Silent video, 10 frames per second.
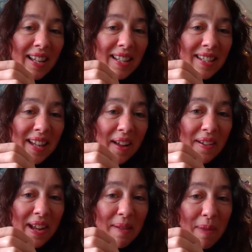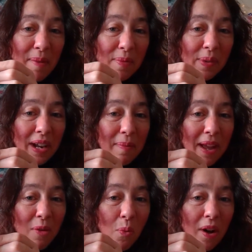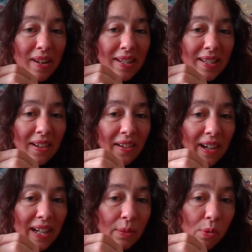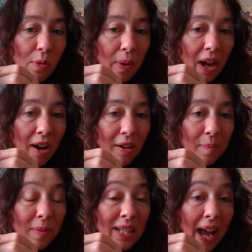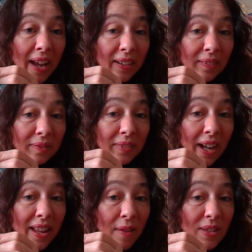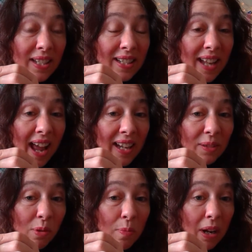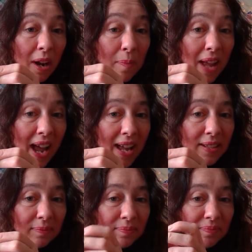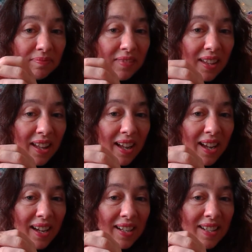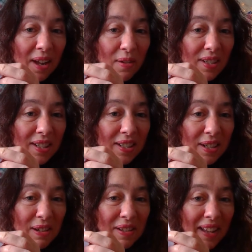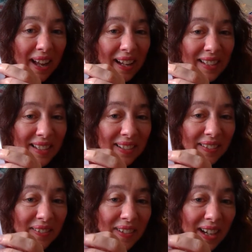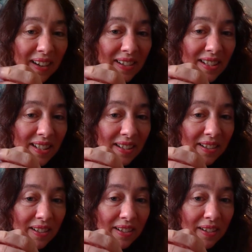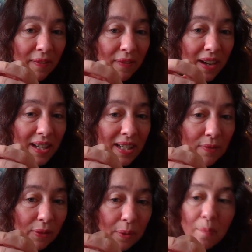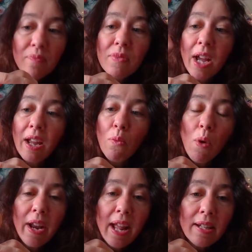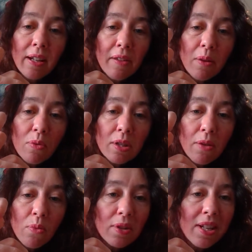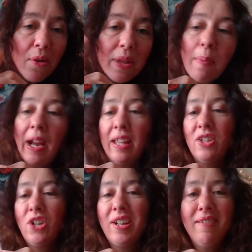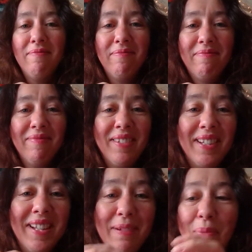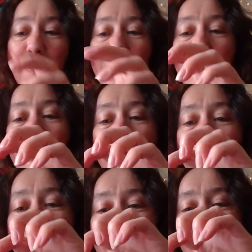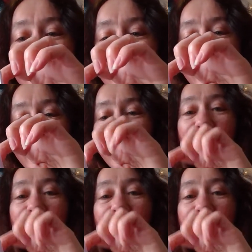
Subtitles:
So in a moment we're going to make one side will become a tail and the other end will become the head. So to do that, we're going to first of all take one end. I think we'll start with the back of the chicken. This is probably the best place to start.